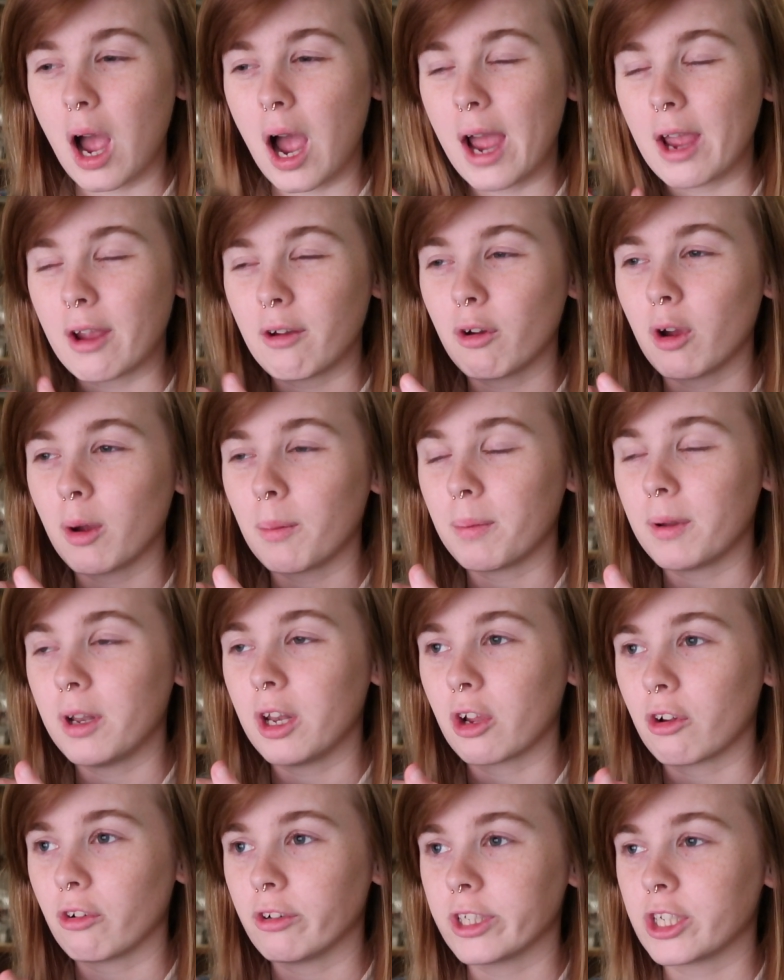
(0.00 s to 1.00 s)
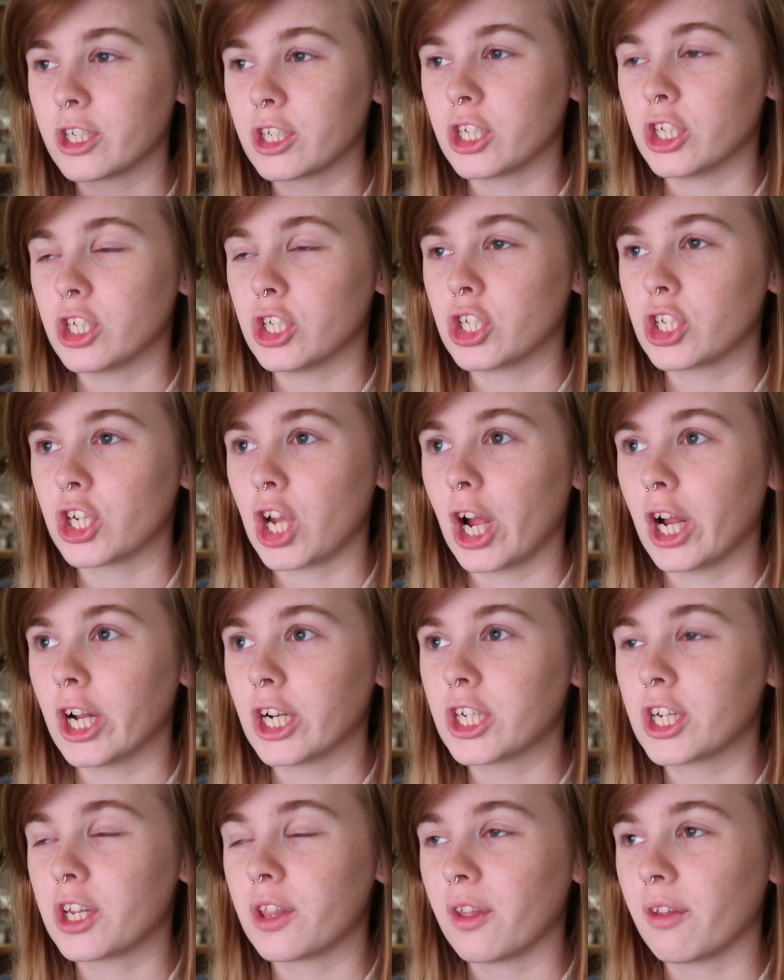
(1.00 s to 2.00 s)
I grew up in a Christian
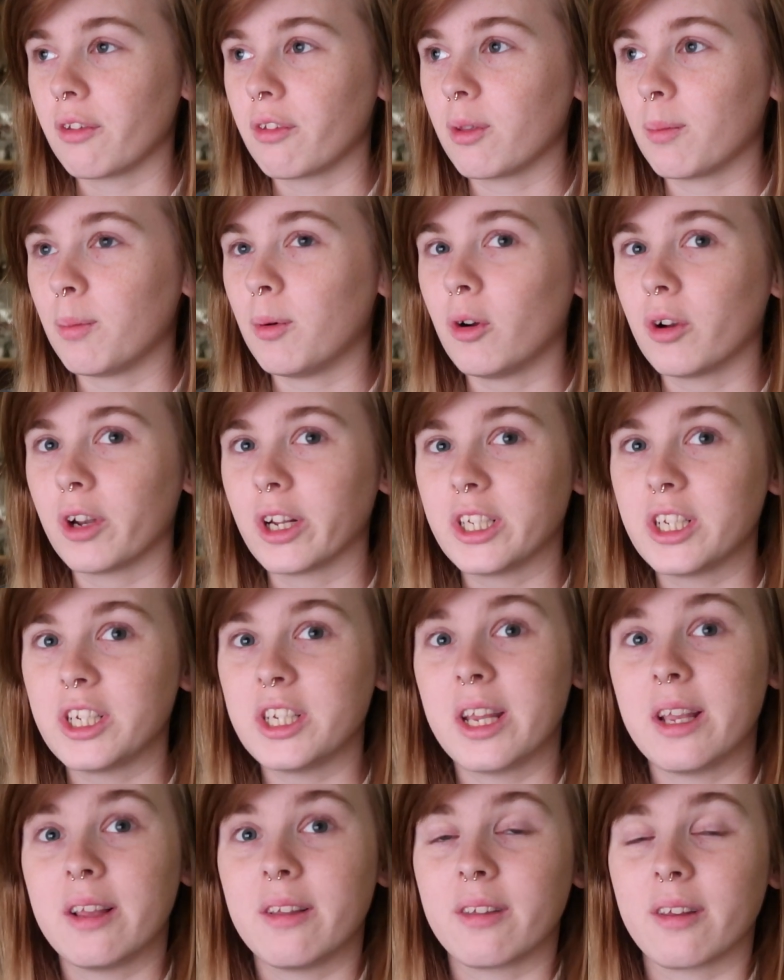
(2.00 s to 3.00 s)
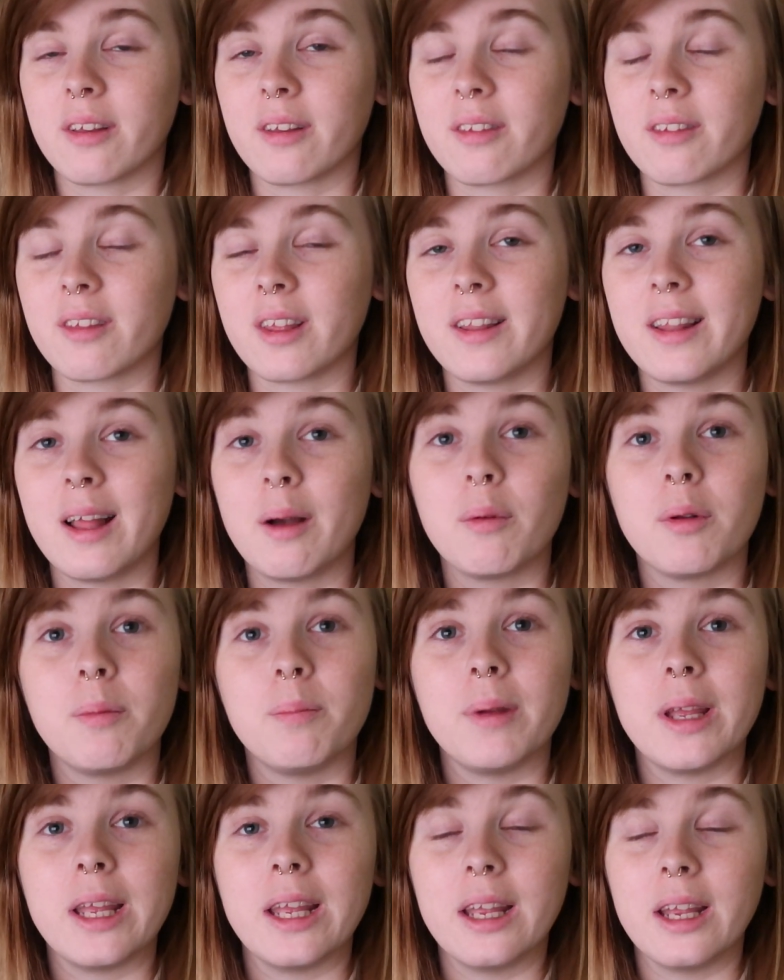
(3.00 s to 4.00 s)
church that supported Jesus, and that
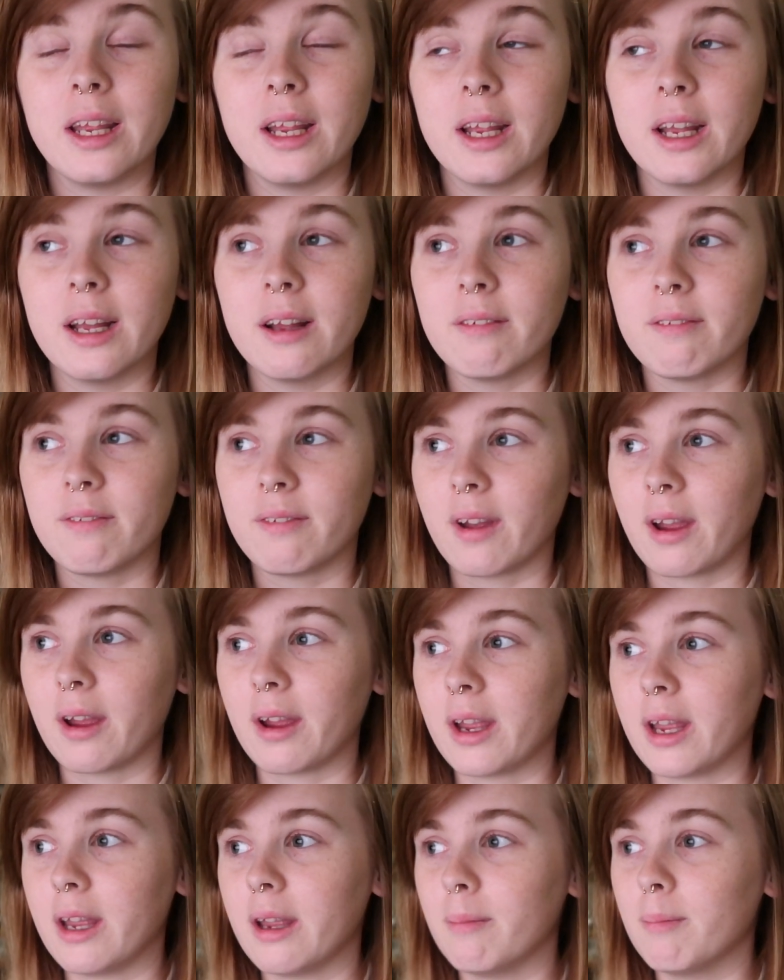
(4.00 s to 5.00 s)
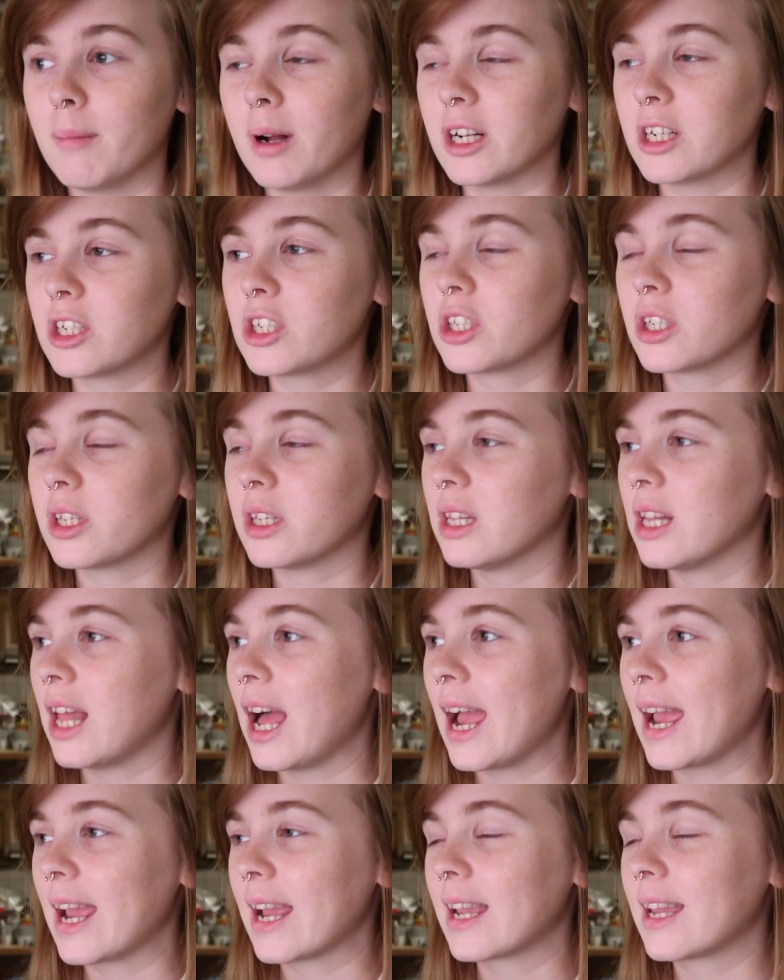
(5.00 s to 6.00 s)
would be very much
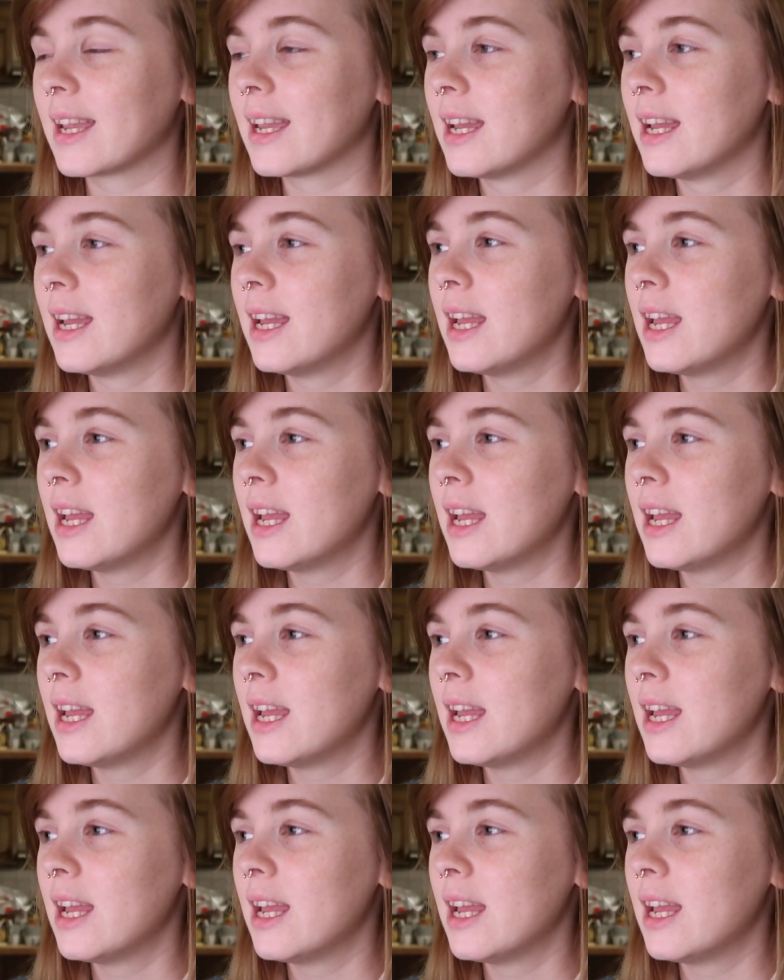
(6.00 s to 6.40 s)
like